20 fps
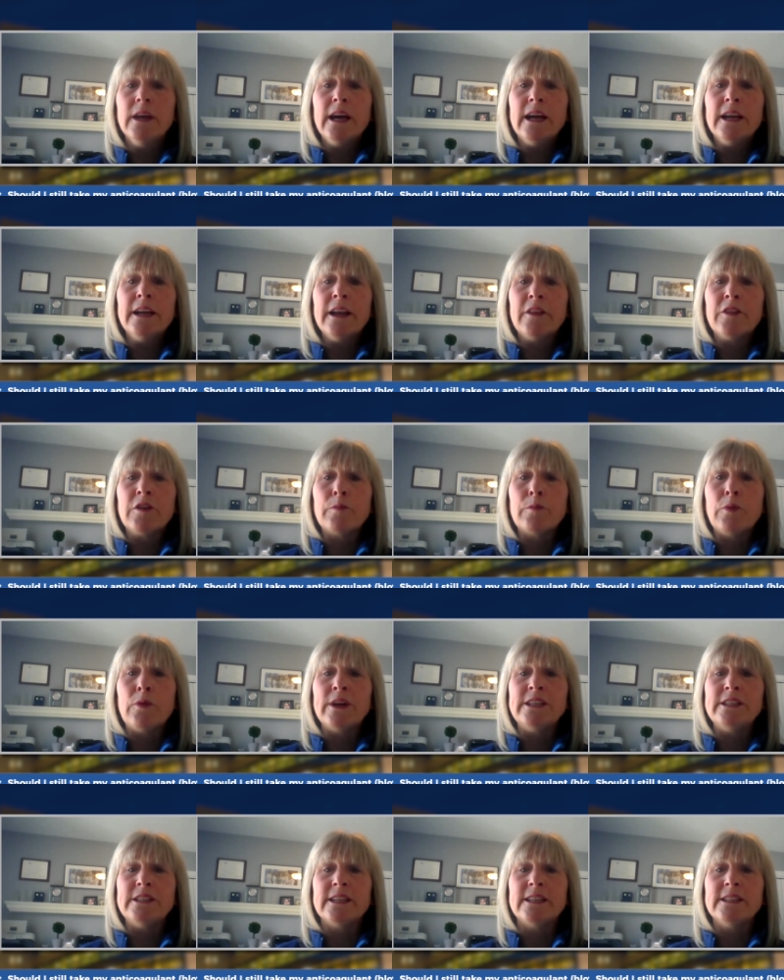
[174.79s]
Another
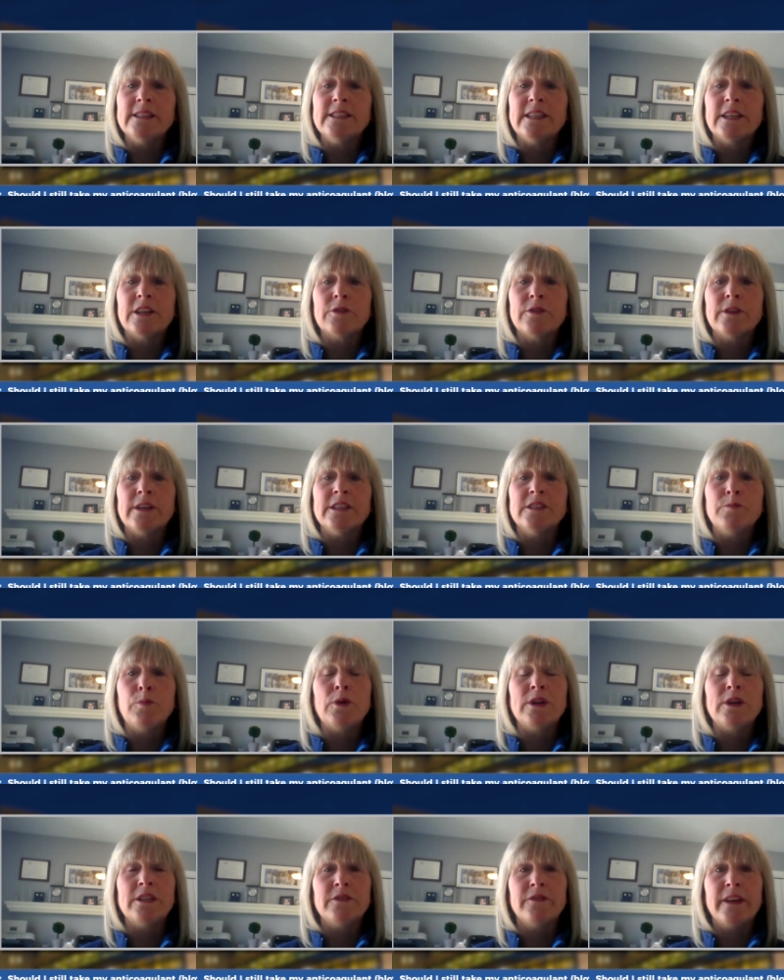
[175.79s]
point to consider is
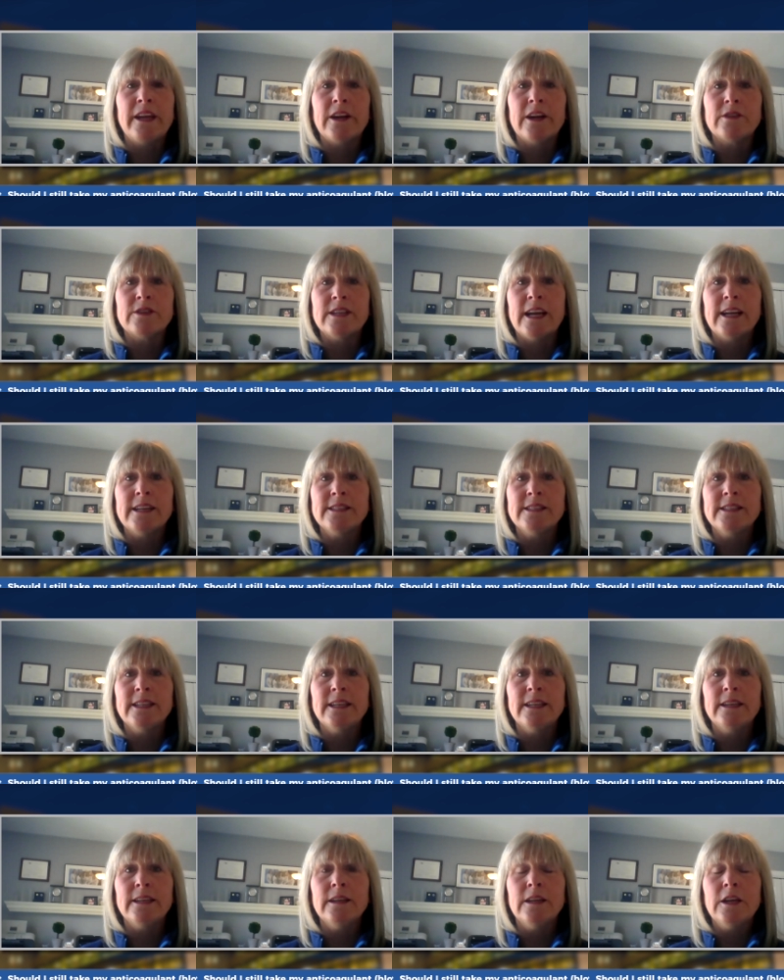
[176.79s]
point of care
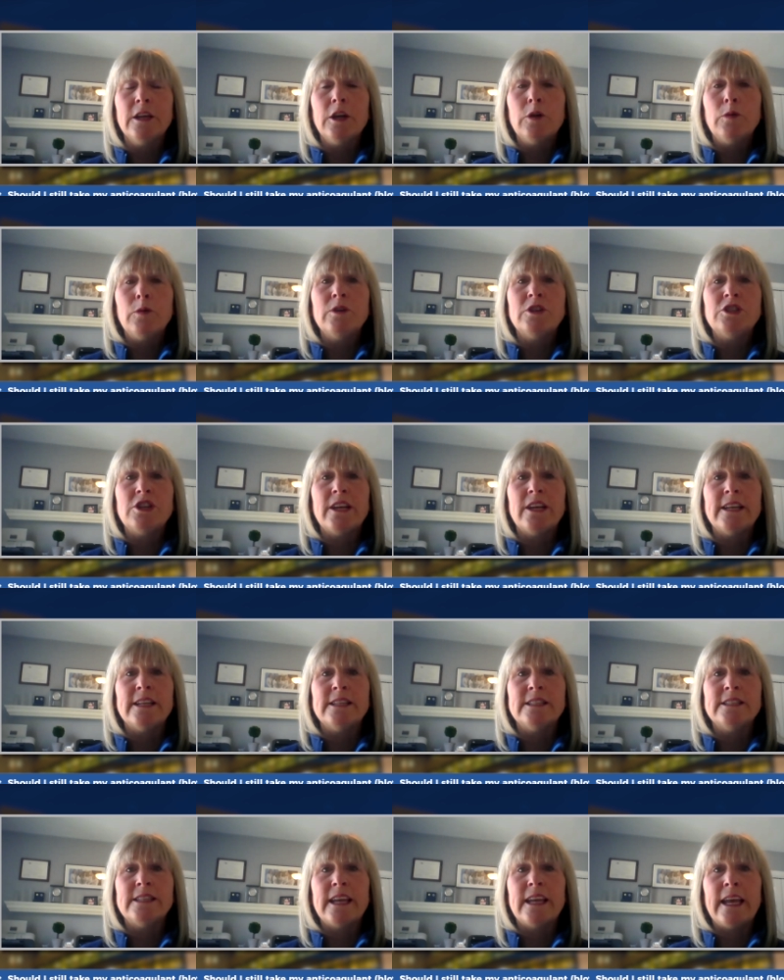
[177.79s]
testing, which
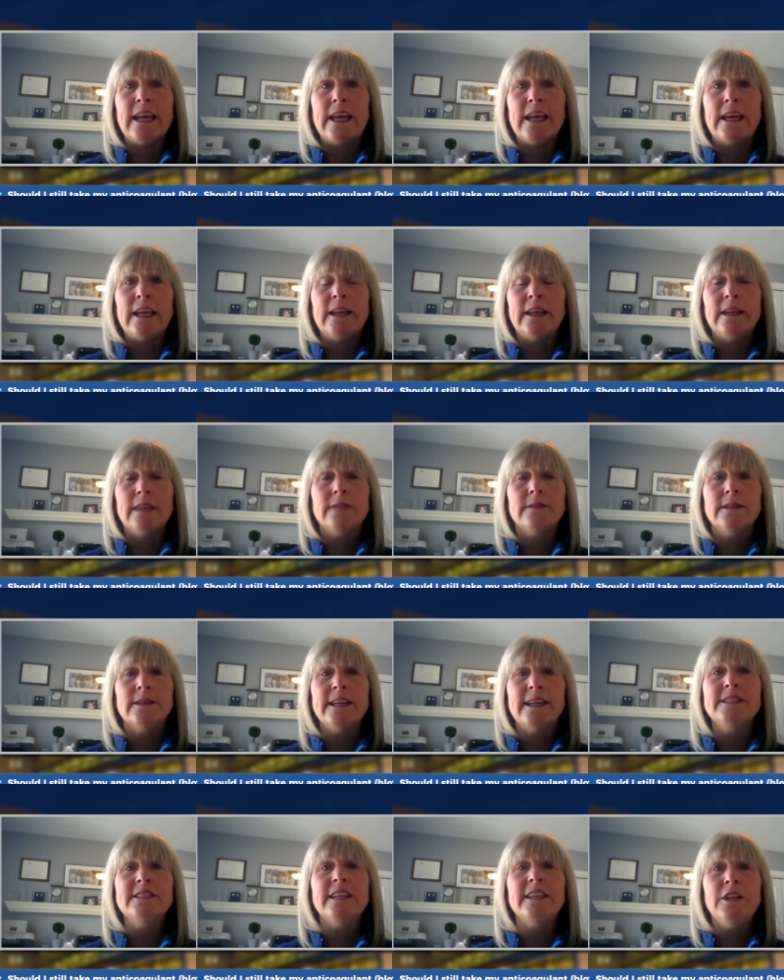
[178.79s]
is a
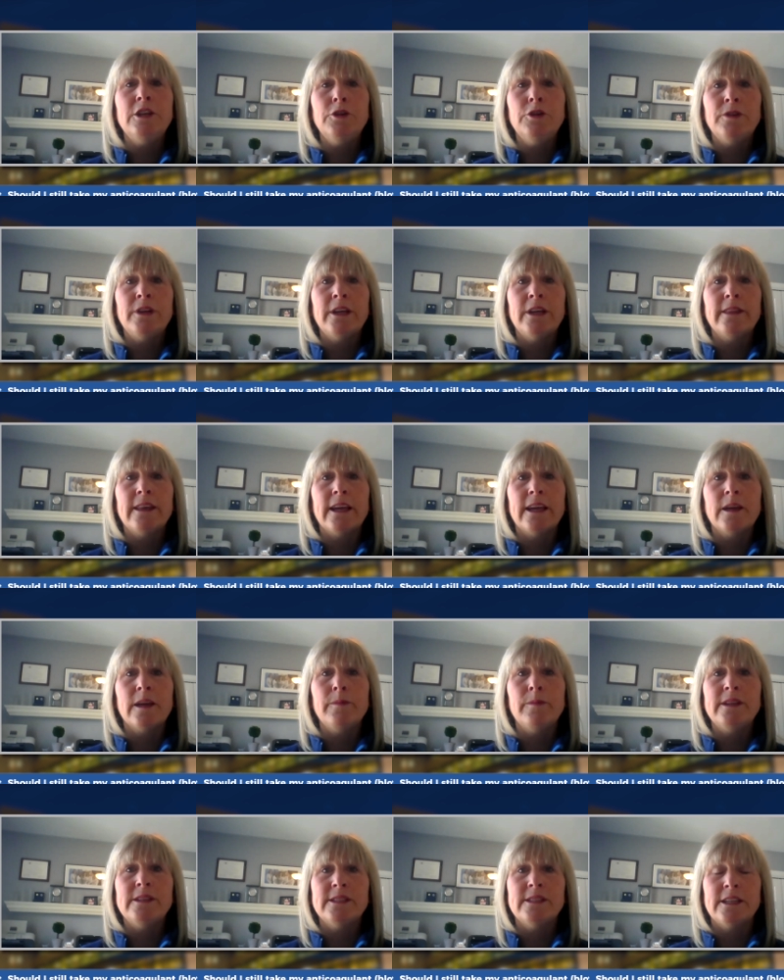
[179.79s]
testing unit that can
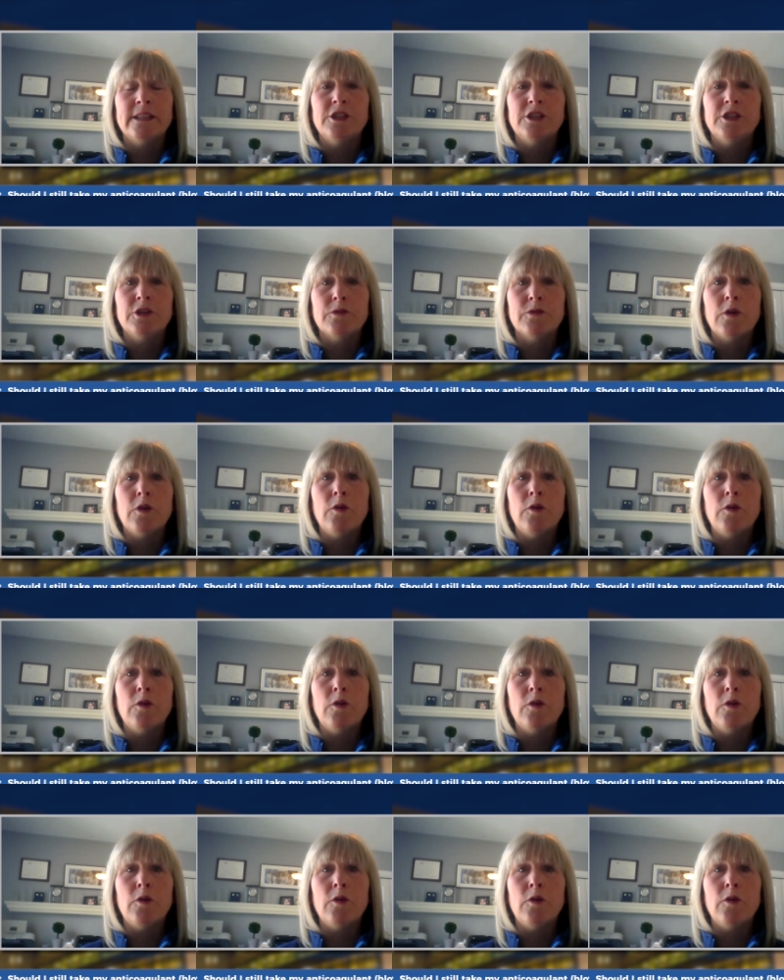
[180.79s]
be sent to your